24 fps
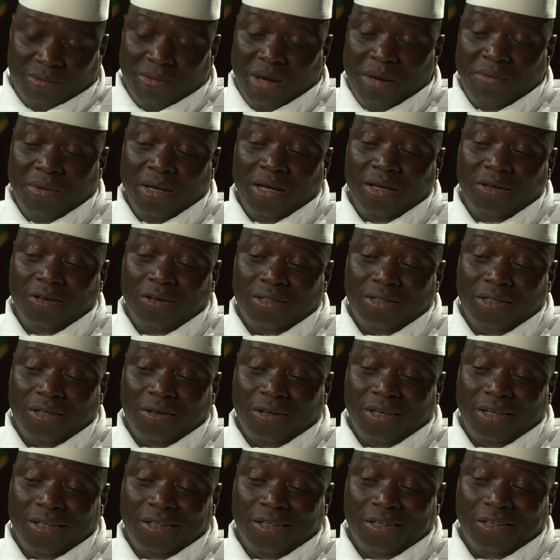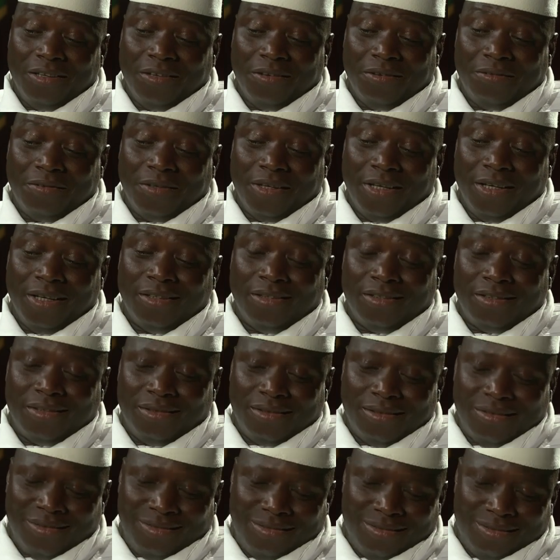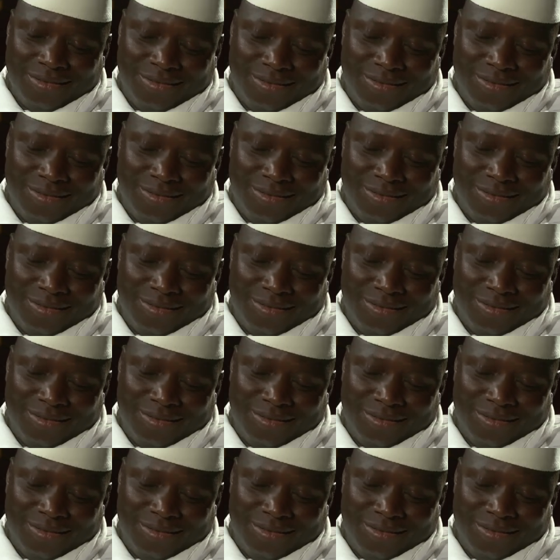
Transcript: Maybe he knows the origin of AIDS.